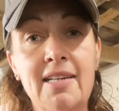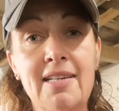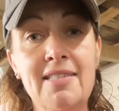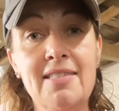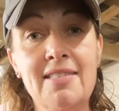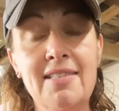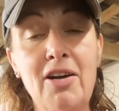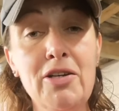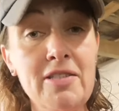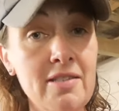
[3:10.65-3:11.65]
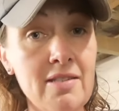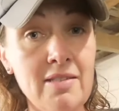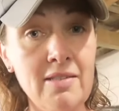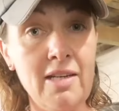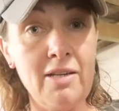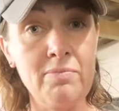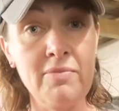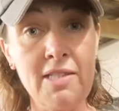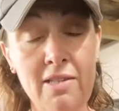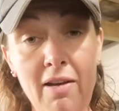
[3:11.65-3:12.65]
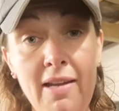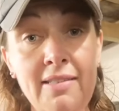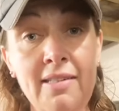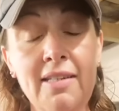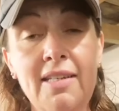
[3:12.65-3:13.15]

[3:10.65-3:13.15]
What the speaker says: HUSK's design,